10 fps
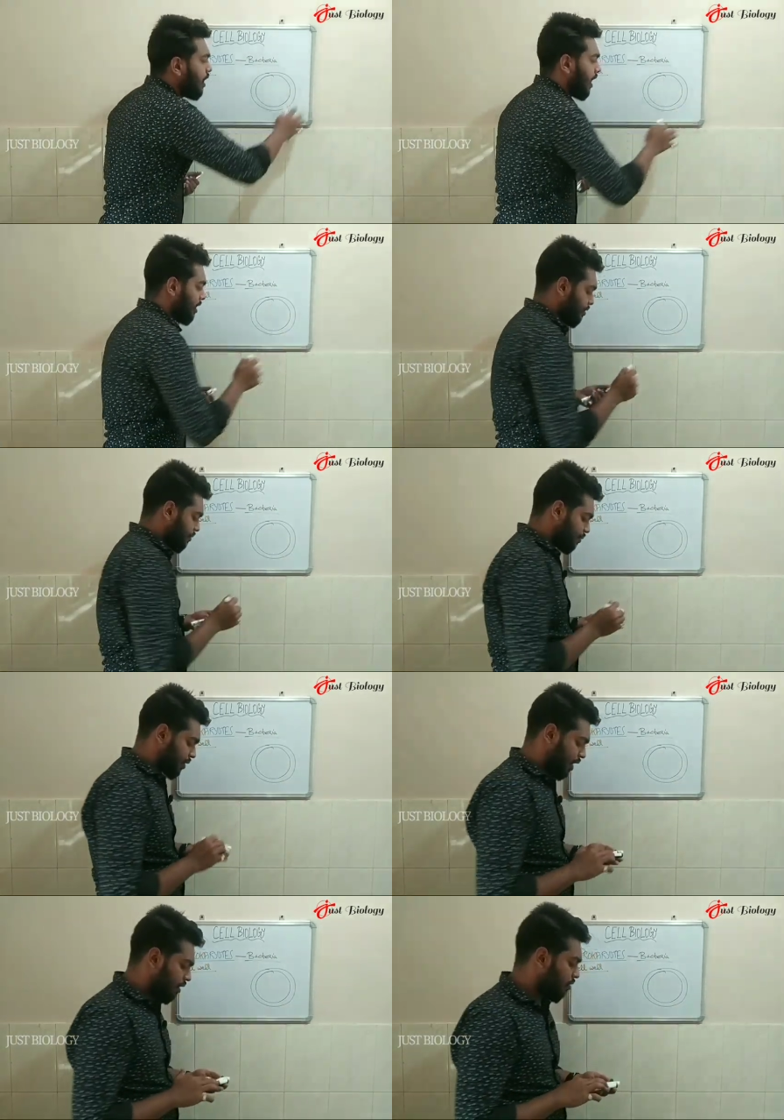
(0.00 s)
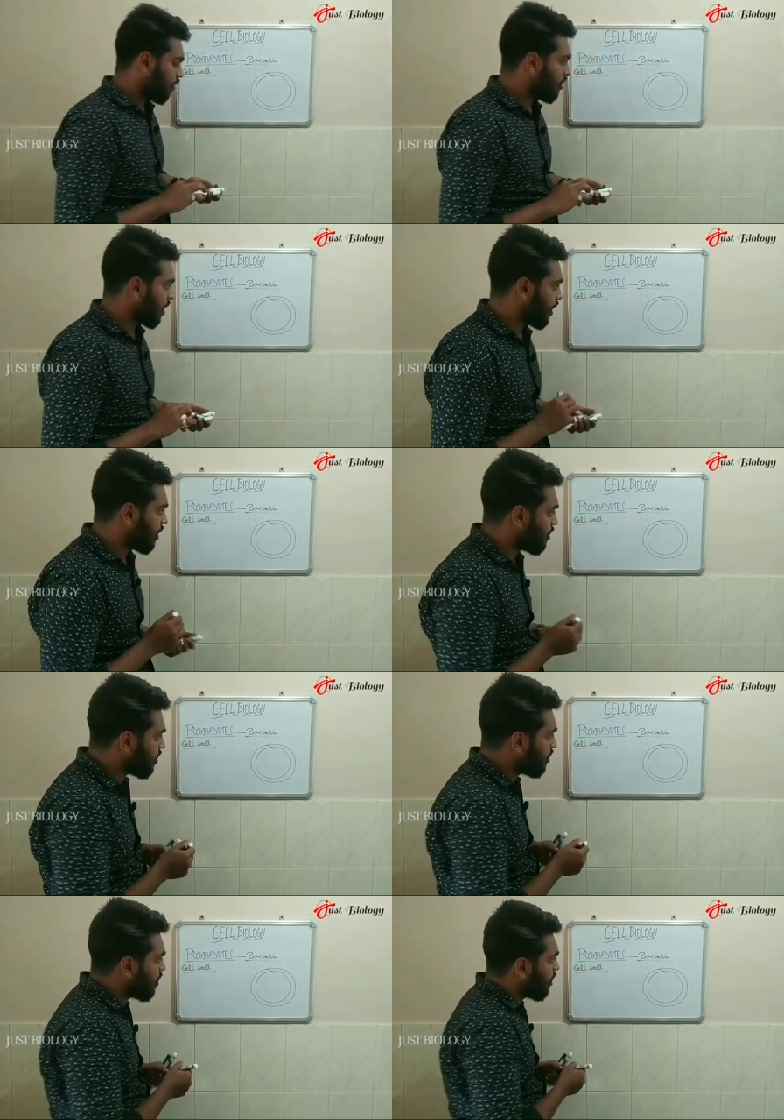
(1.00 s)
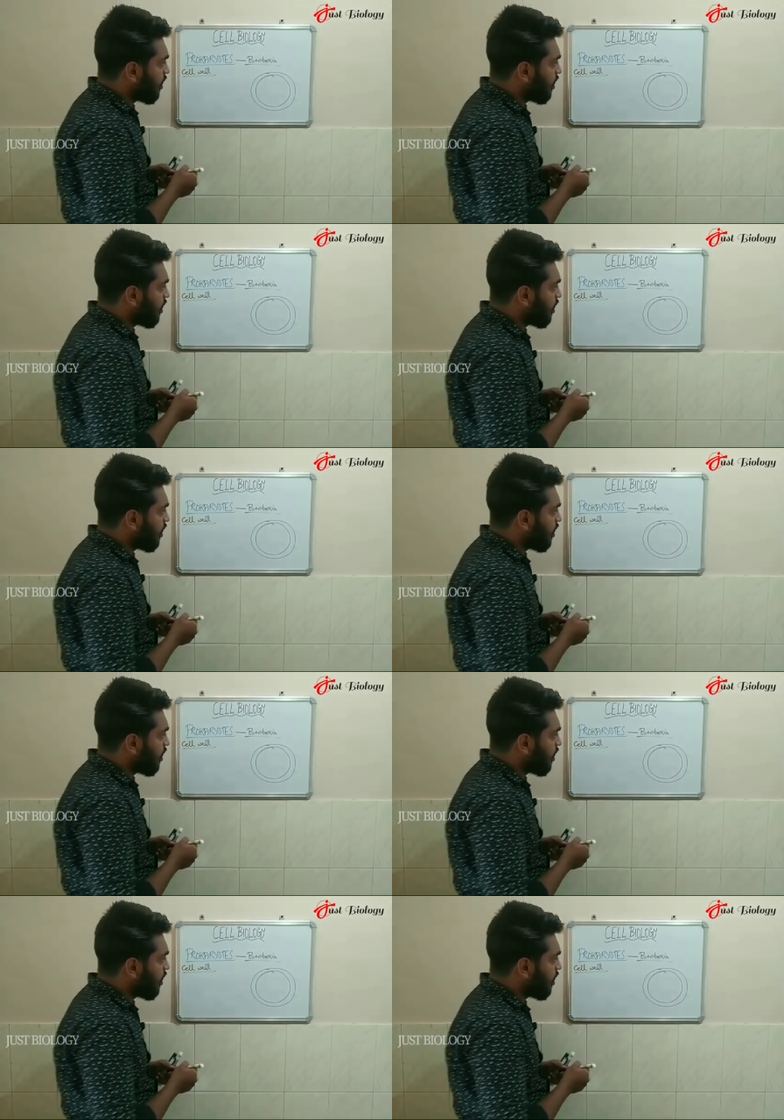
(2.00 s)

line which I wrote here,